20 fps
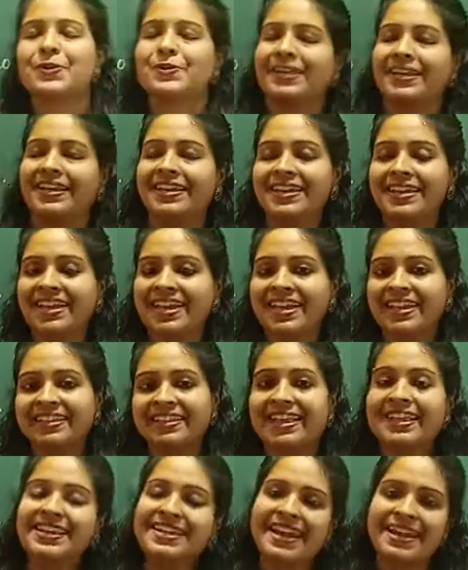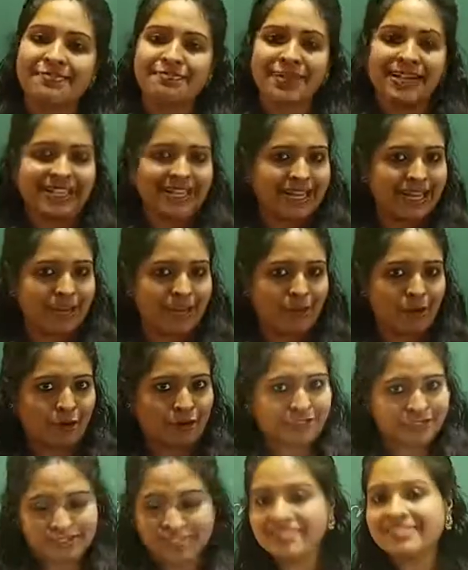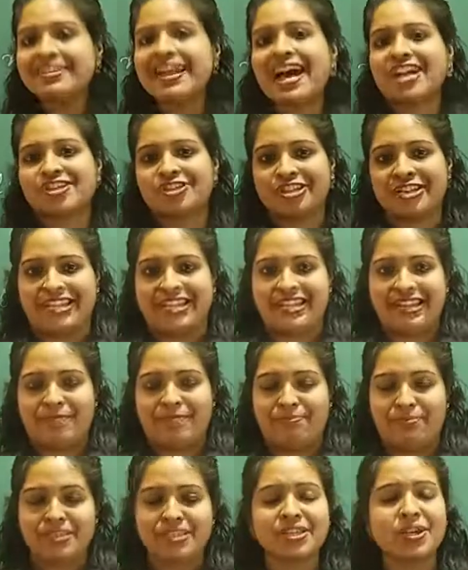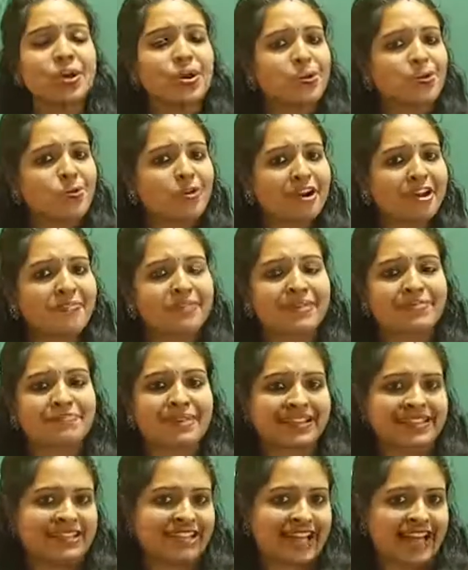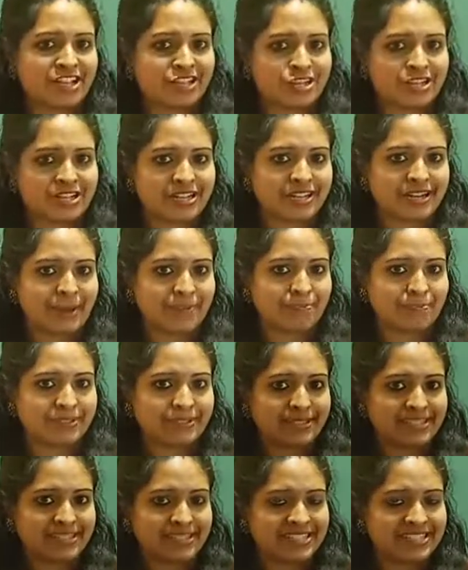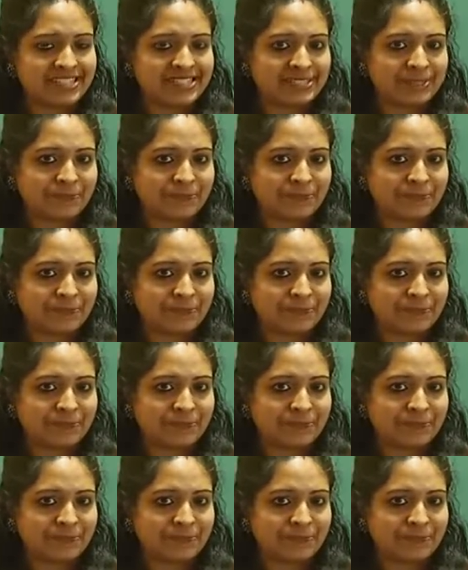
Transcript: Okay, then let me tell about natural numbers. What do you mean by the natural numbers?